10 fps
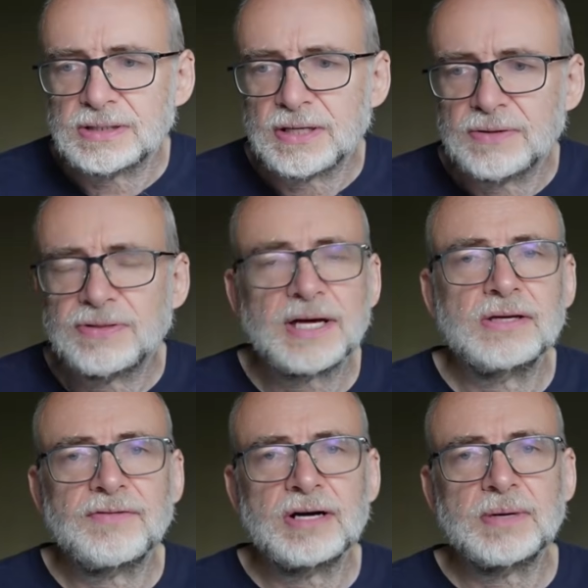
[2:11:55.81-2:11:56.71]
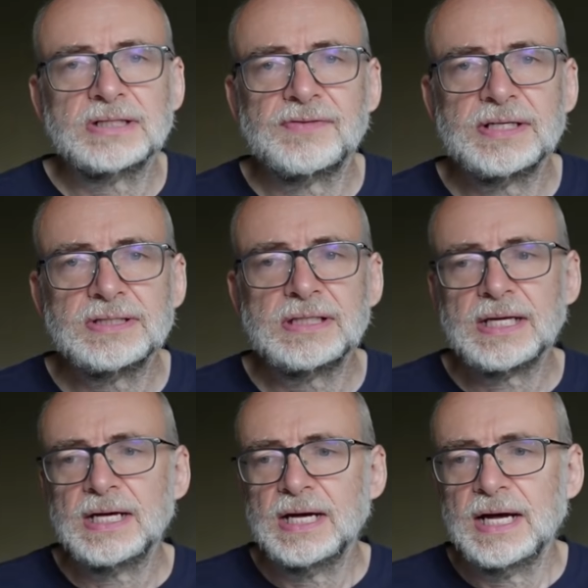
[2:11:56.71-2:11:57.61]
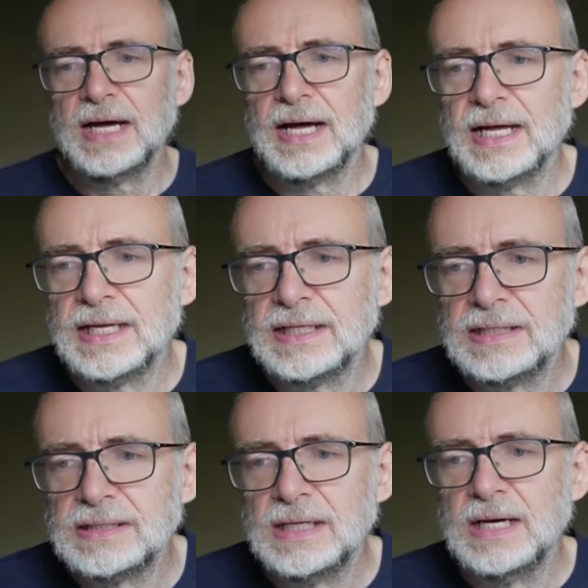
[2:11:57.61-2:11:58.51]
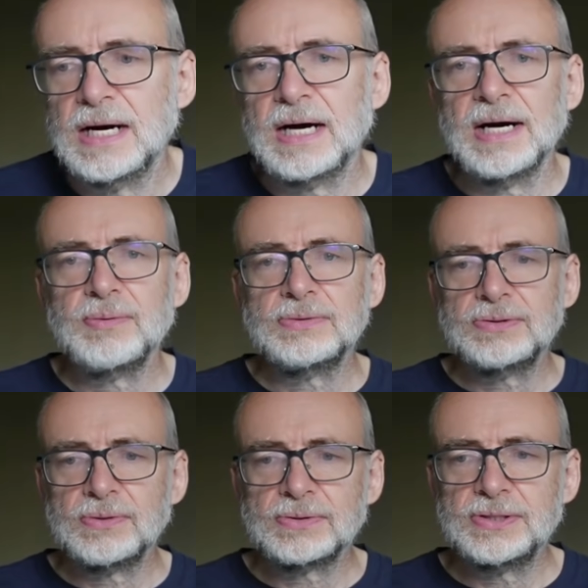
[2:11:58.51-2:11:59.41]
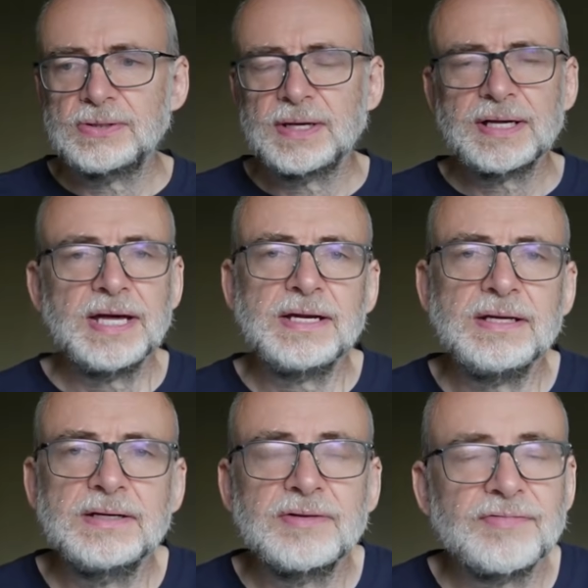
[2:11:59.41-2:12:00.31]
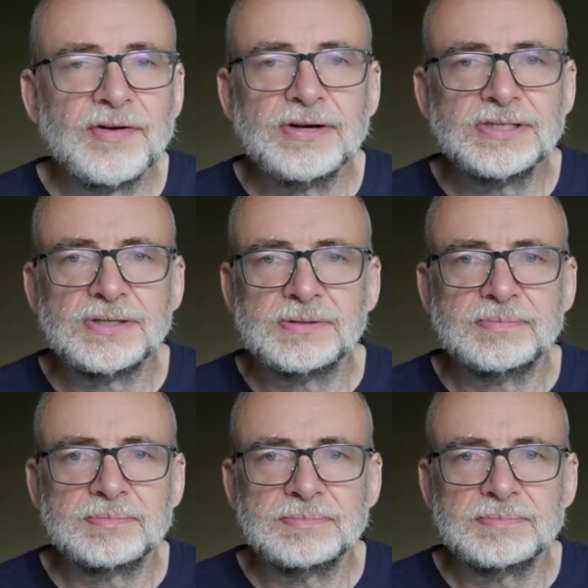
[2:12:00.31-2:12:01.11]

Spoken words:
So thank you very much for listening, and I will talk to you again very soon.